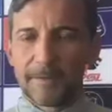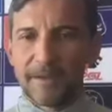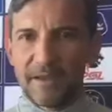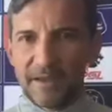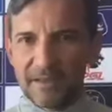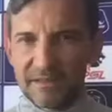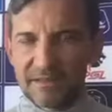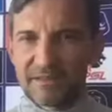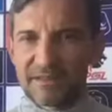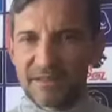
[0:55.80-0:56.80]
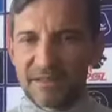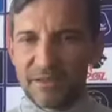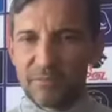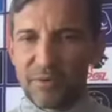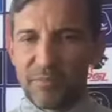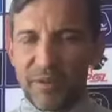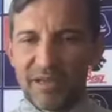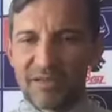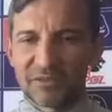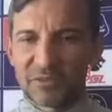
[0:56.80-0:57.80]
and uh, prepare
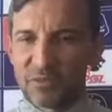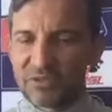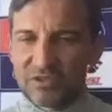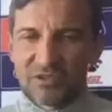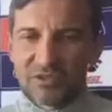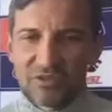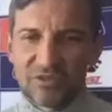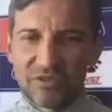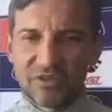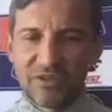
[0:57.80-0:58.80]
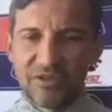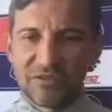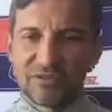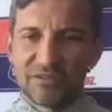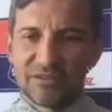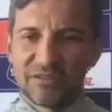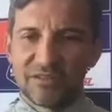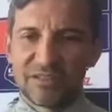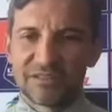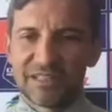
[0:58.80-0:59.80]
the squad on
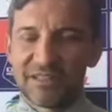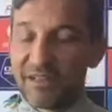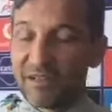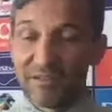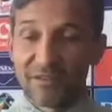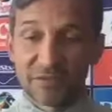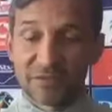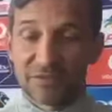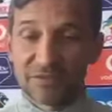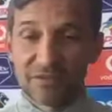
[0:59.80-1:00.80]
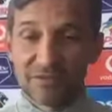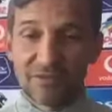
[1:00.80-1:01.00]
on Sunday on this